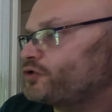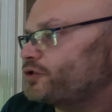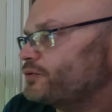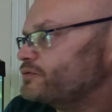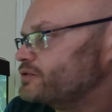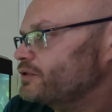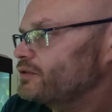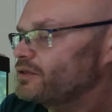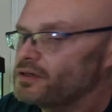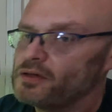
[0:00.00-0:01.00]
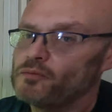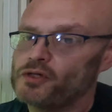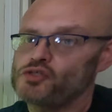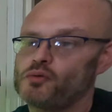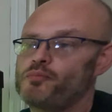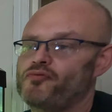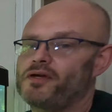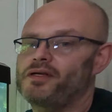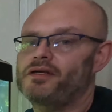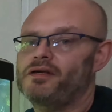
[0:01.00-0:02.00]
unused, which will
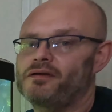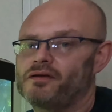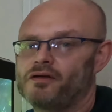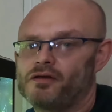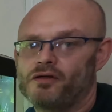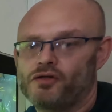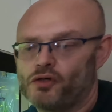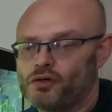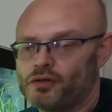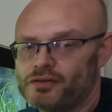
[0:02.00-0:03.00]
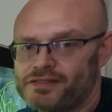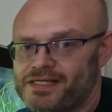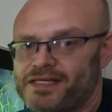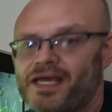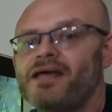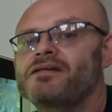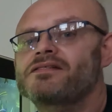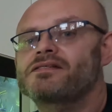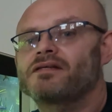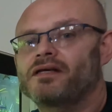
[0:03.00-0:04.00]
bring your
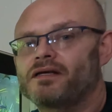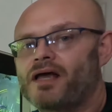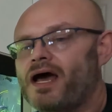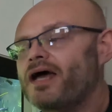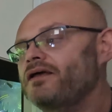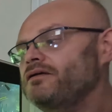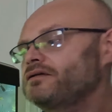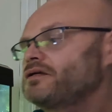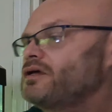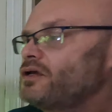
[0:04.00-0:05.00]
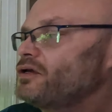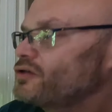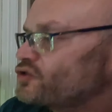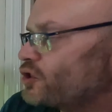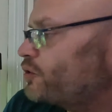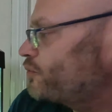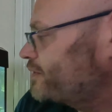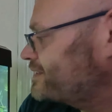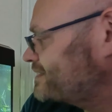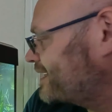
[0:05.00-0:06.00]
TDS higher. So
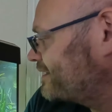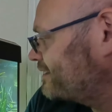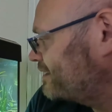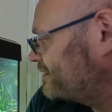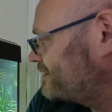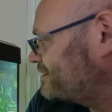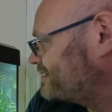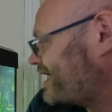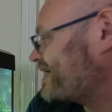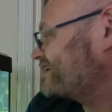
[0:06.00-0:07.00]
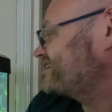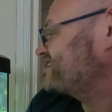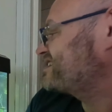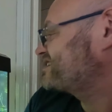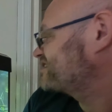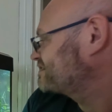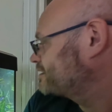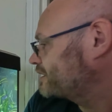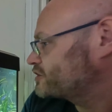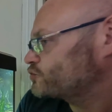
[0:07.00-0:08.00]
this tank gets
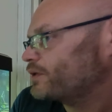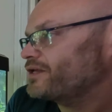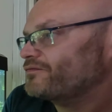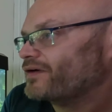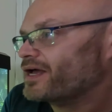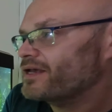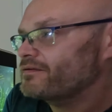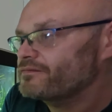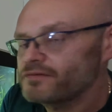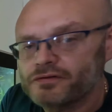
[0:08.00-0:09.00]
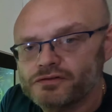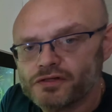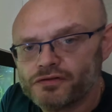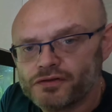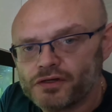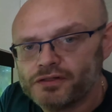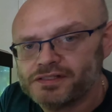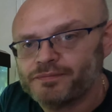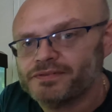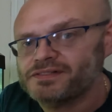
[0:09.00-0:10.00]
a 25 to
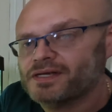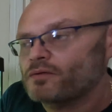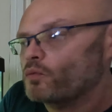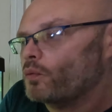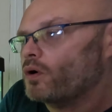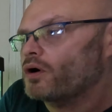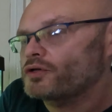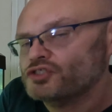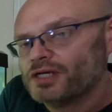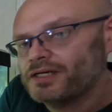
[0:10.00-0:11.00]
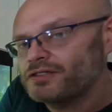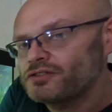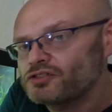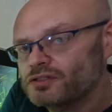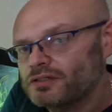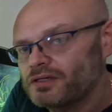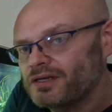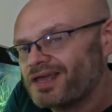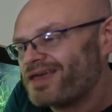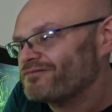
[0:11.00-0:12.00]
30% water change
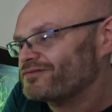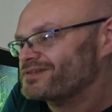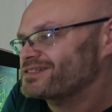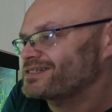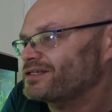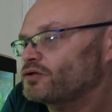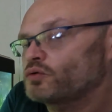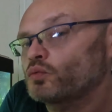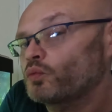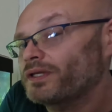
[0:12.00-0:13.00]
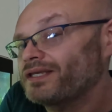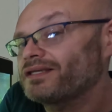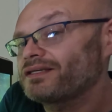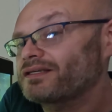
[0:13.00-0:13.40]
every single week,